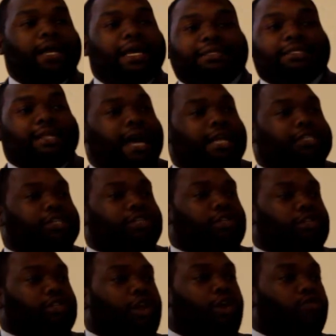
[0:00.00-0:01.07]
is not just a
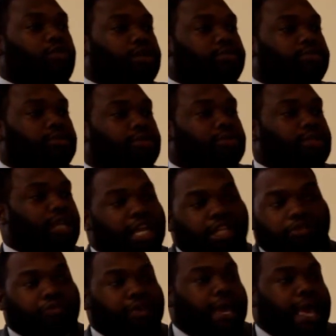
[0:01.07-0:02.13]
slogan,
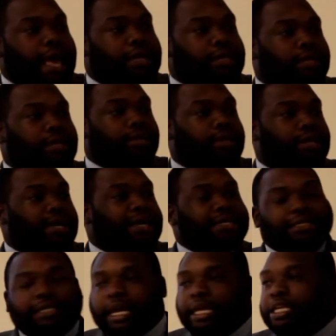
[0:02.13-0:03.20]
it's reality.
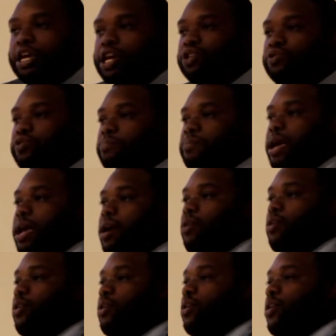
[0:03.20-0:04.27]
10 years from
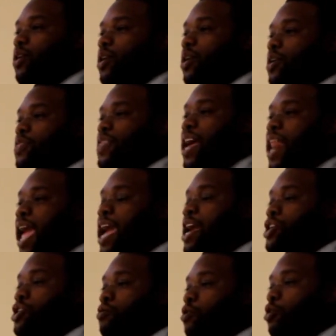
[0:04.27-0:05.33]
now, that
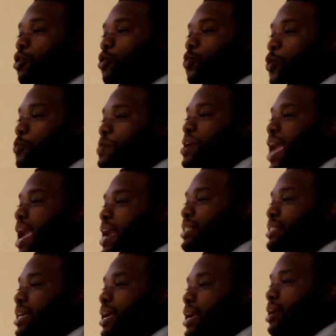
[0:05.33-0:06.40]
8-year-old will be
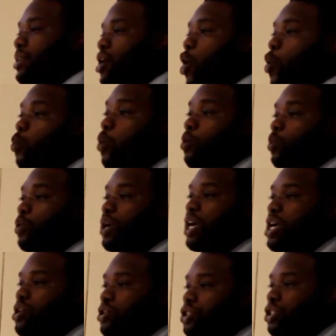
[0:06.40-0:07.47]
18. What will
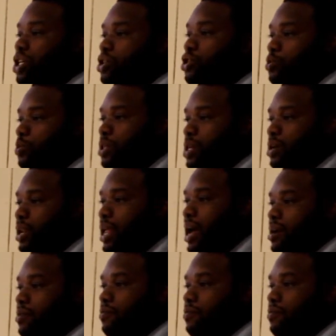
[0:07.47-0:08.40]
he or she do with their life?